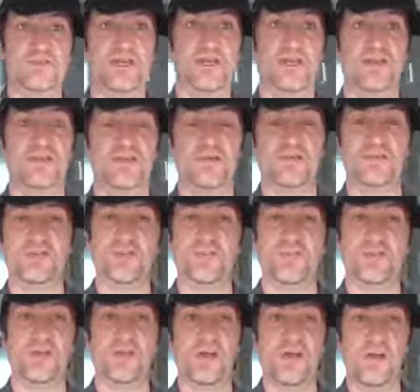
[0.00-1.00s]
Jay, you know
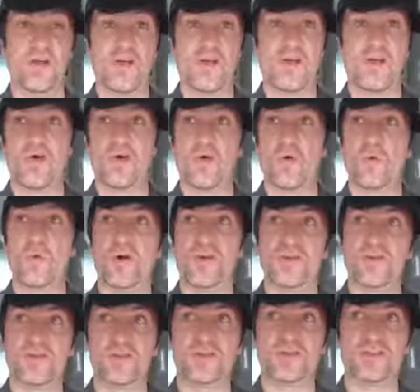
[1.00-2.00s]
something, what
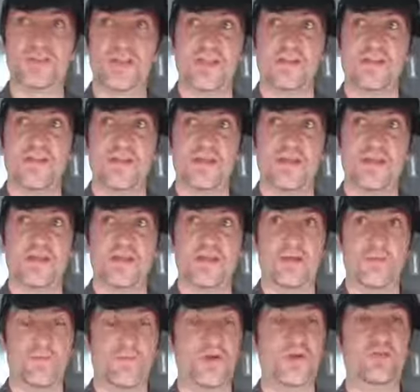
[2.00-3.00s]
you've just said there,
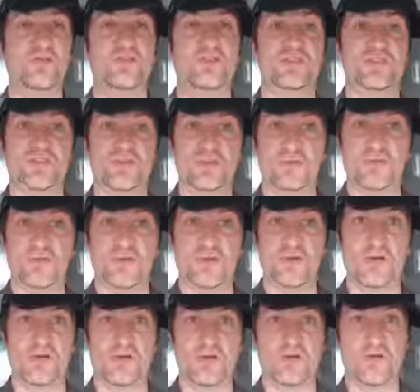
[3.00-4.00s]
what you've just done,
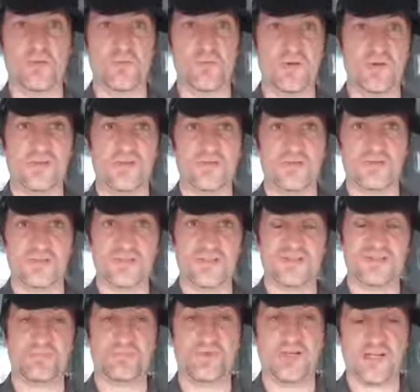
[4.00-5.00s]
what you've just
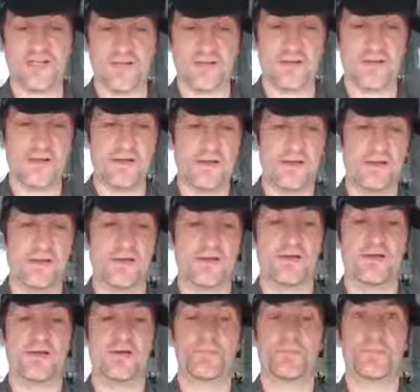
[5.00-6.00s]
displayed
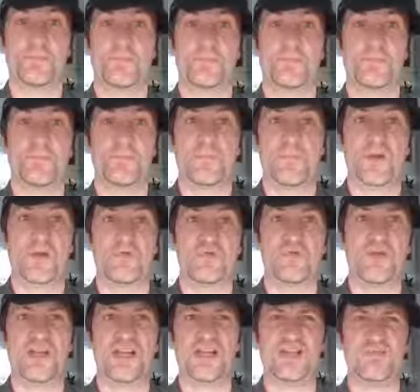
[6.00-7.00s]

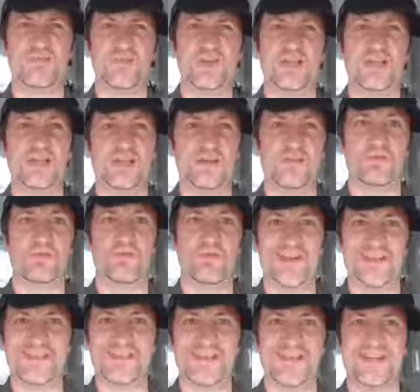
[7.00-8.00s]
really, really
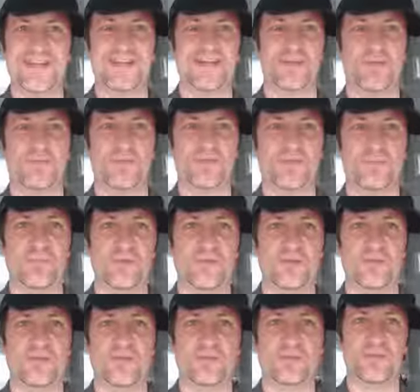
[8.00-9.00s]
resonated with me
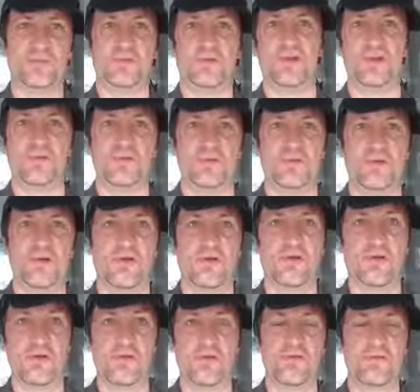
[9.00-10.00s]
on a deep level.
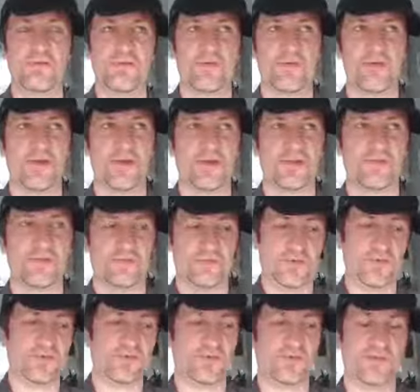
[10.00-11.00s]
And I thought,
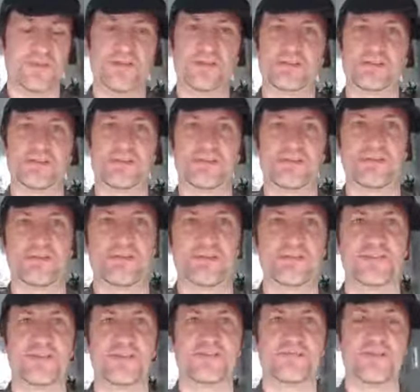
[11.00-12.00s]
oh, thanks,
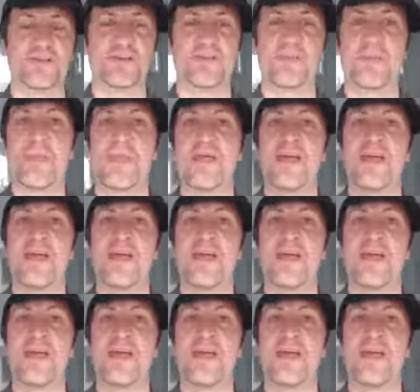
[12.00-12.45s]
cheers for that.